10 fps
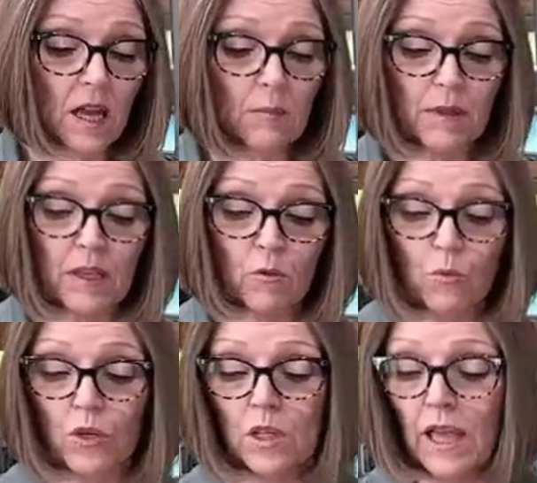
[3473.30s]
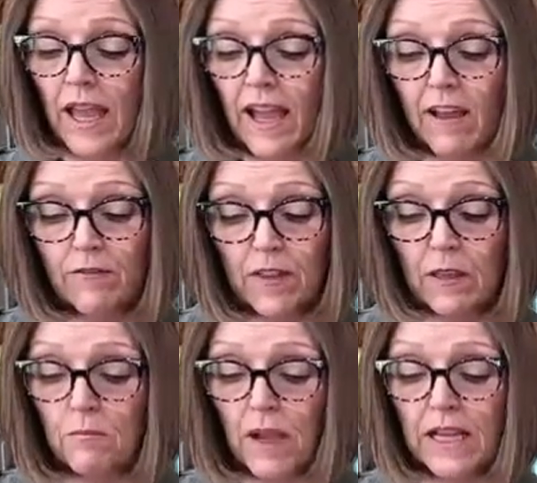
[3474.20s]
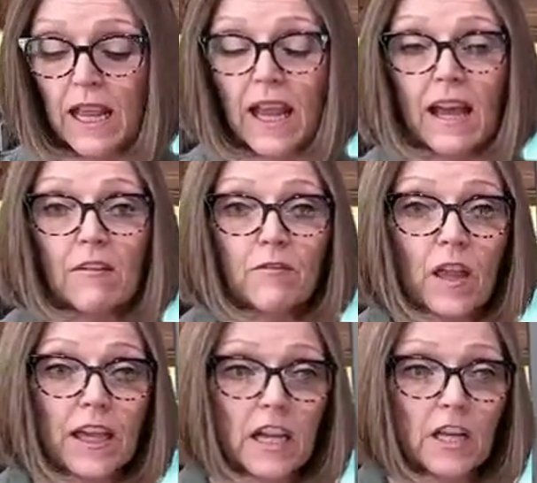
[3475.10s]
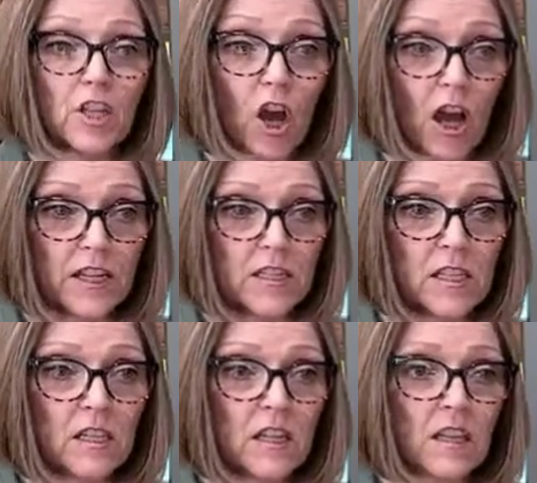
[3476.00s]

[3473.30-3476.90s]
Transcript: it might have like a knot